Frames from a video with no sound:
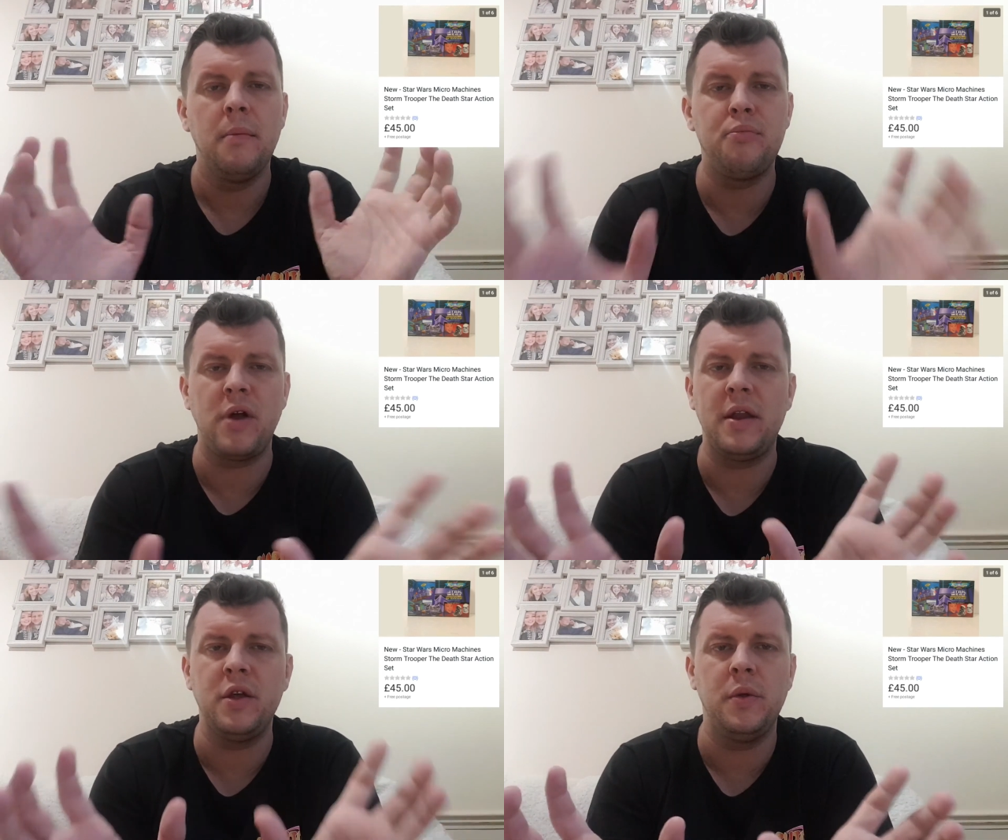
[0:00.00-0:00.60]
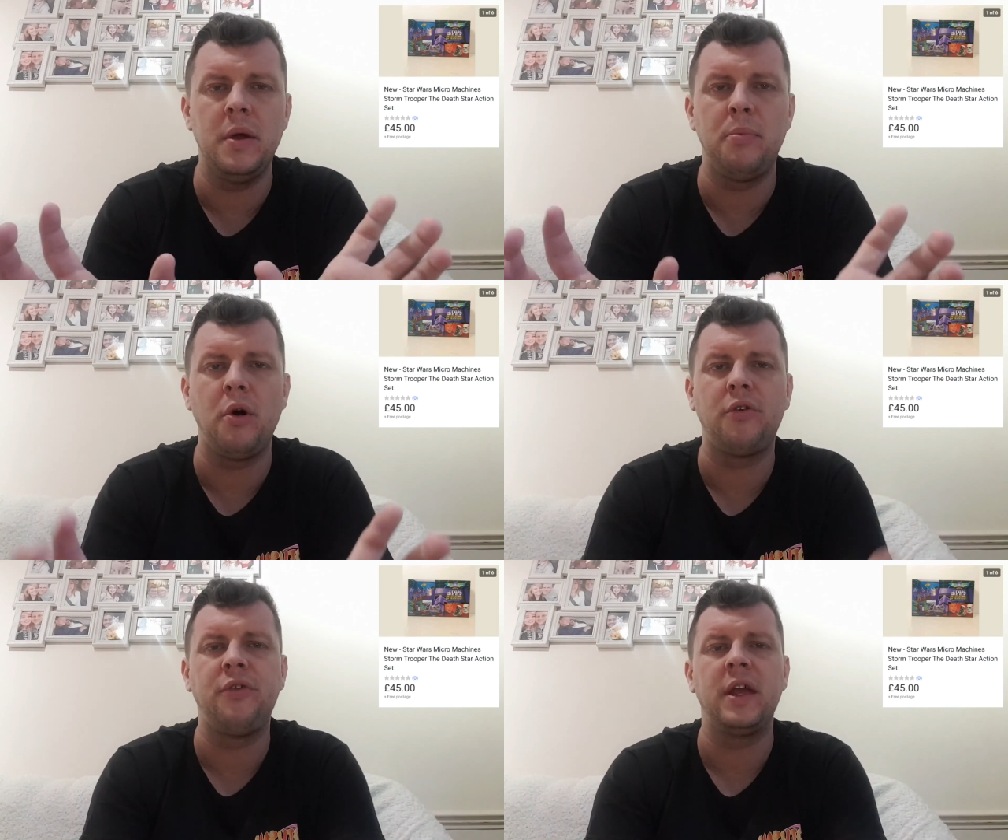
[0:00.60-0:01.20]
brand new in the
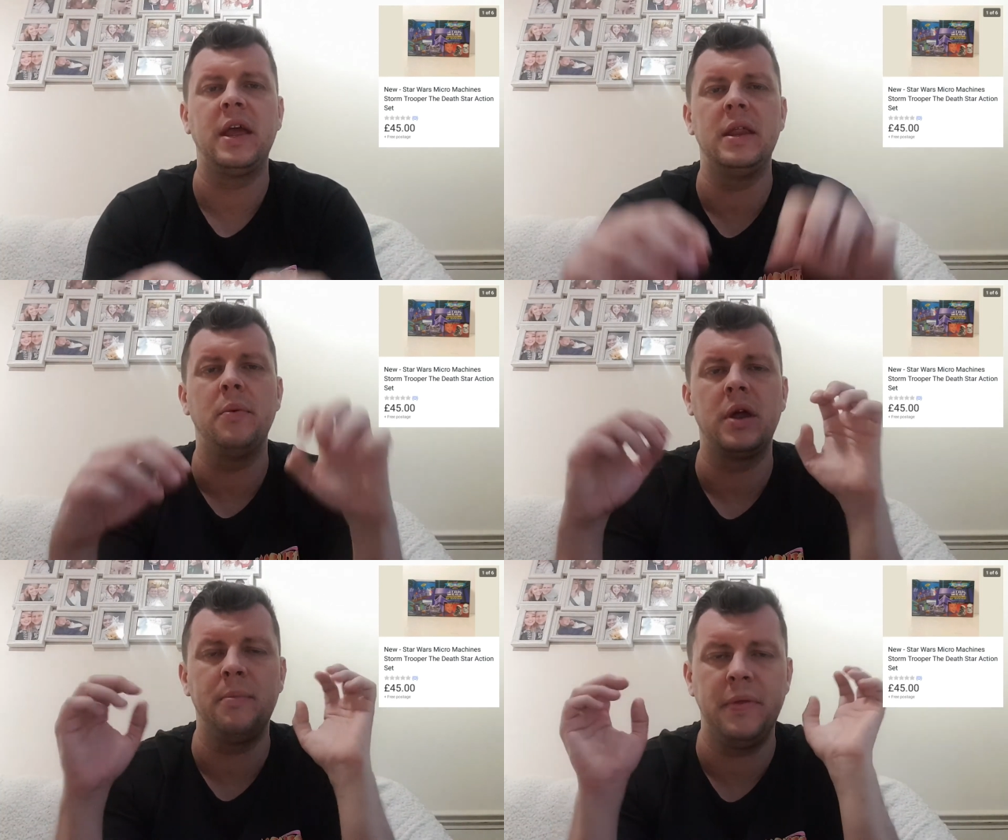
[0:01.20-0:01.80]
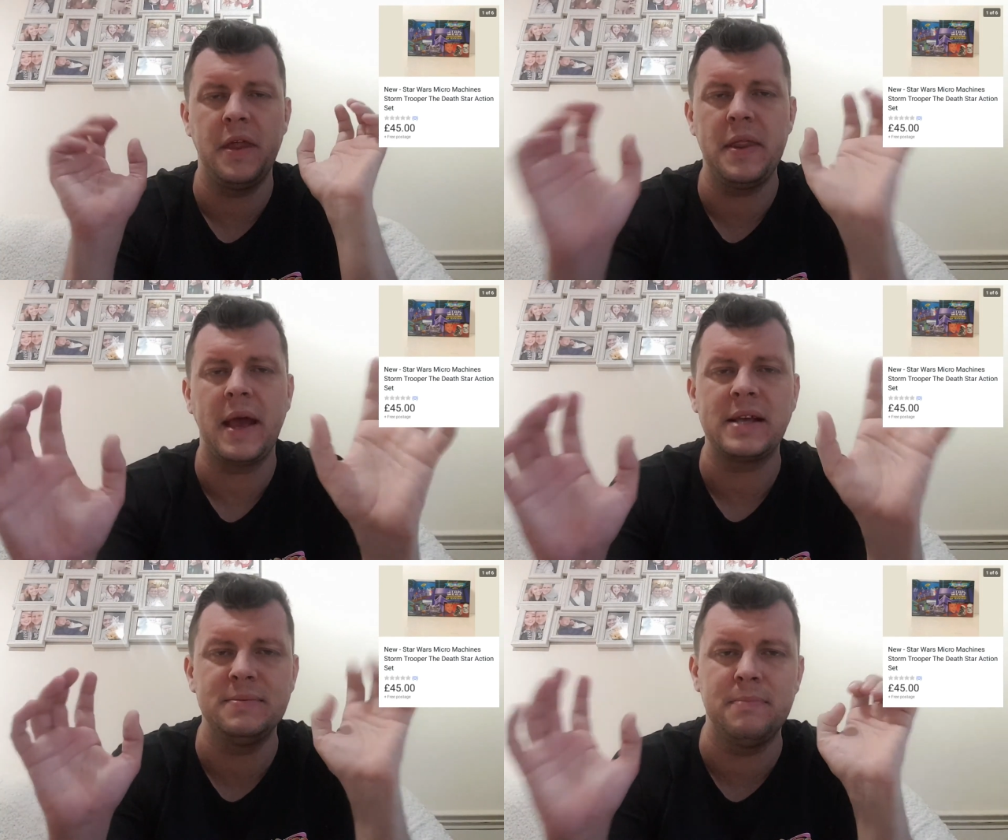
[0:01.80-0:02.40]
box, thinking they were going to be the
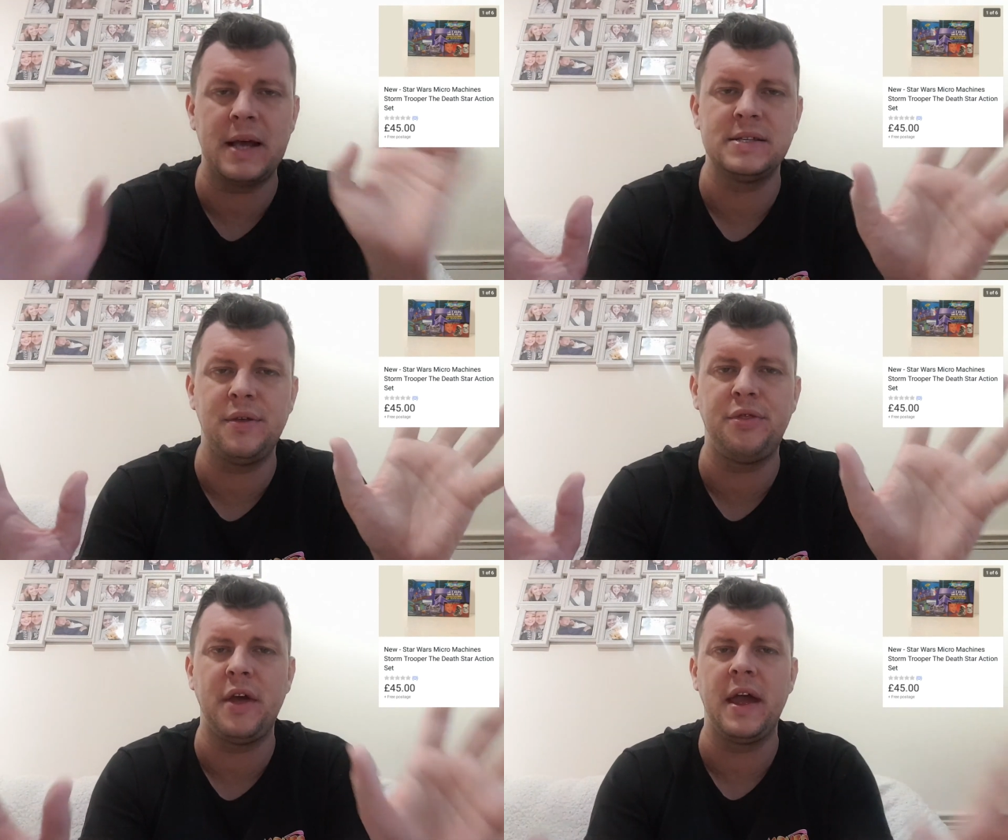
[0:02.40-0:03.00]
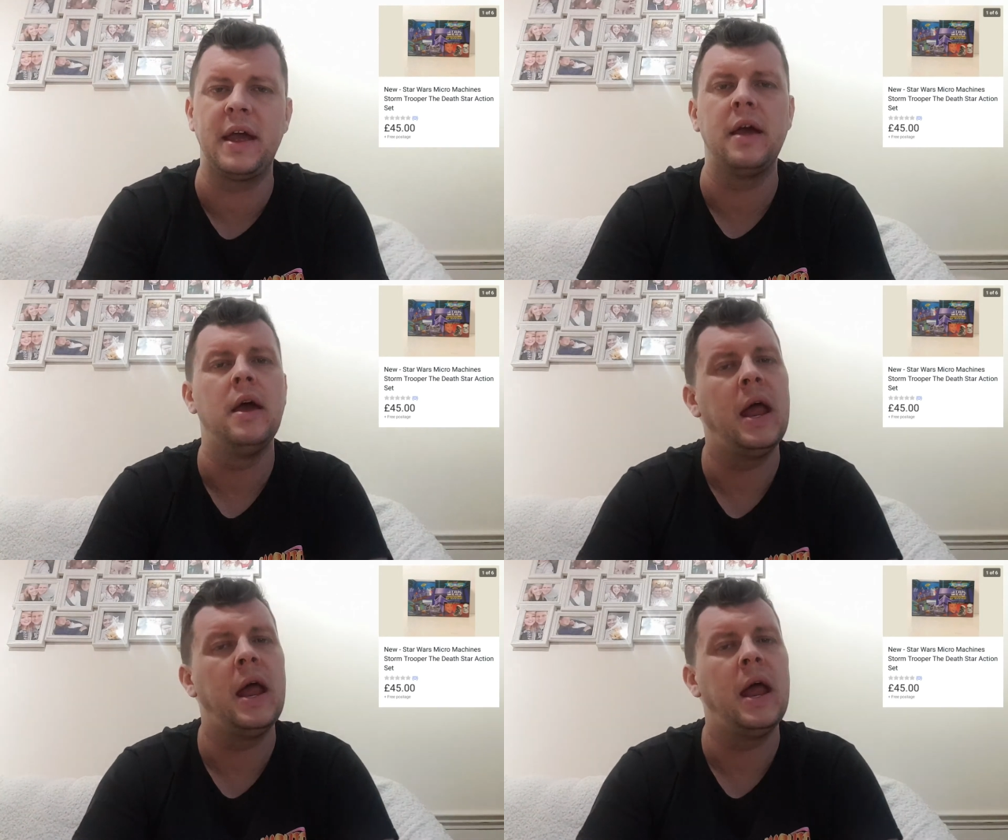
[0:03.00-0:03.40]
next massive thing